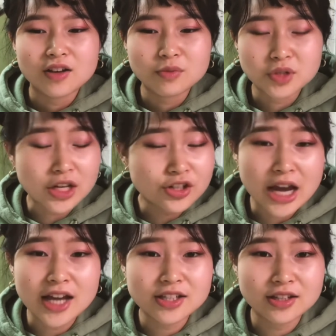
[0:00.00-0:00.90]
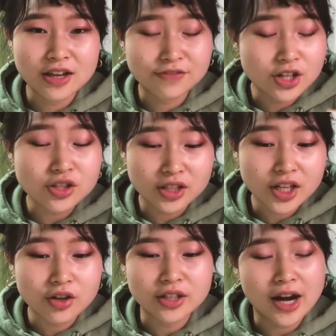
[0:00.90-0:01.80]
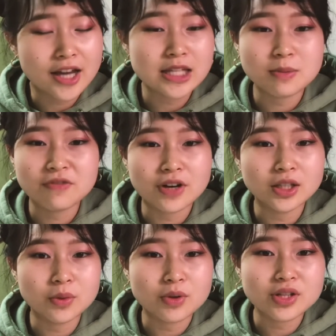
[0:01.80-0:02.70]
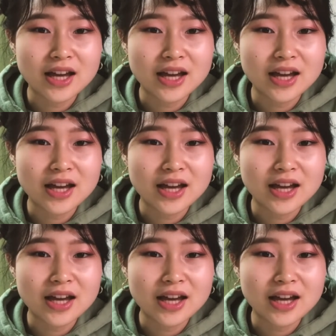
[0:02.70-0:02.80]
If there's a leader, there has to be followers.